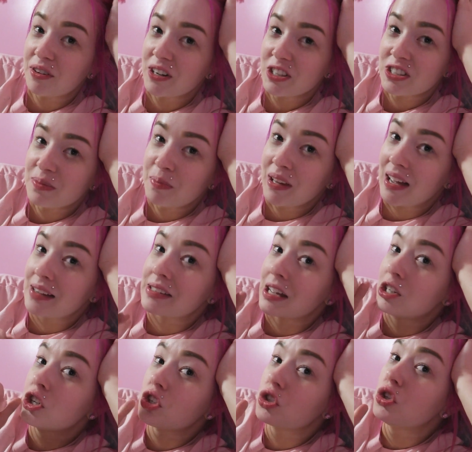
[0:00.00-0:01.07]
first because
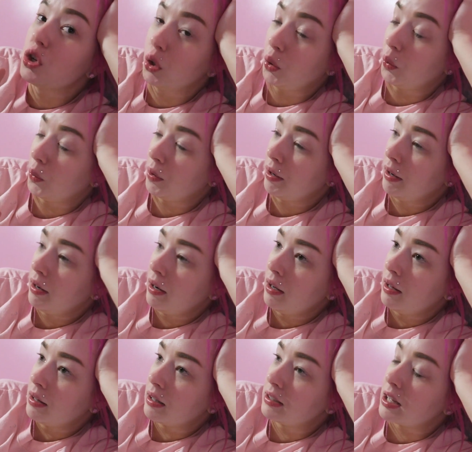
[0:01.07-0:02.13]
I just knew
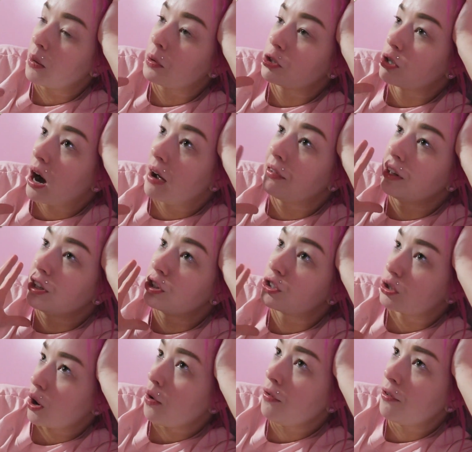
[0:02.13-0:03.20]
that they were traveling
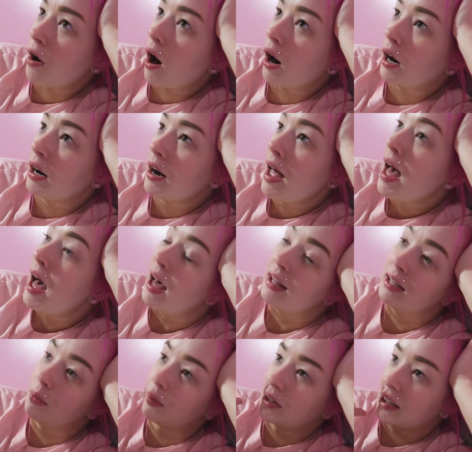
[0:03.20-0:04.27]
so far
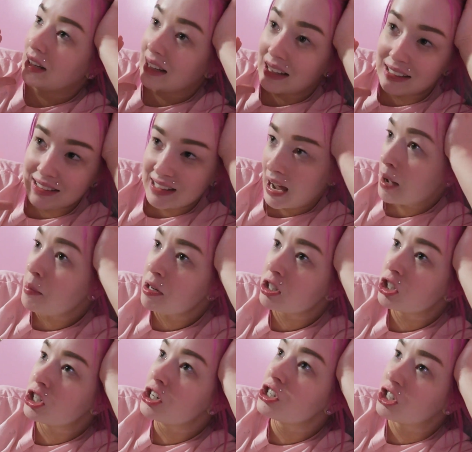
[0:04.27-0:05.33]
and they were going to get
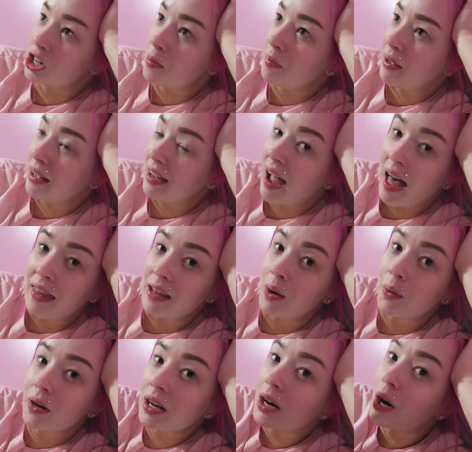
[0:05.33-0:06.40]
damaged in shipping and they
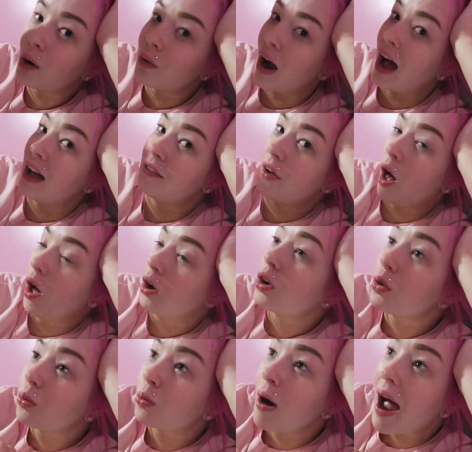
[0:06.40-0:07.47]
were going to arrive all
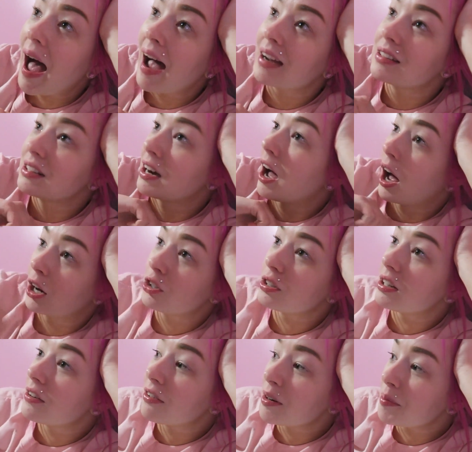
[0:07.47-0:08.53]
cracked in
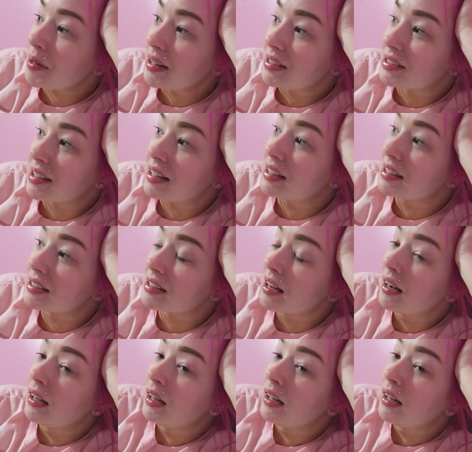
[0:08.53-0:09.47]
100 different pieces.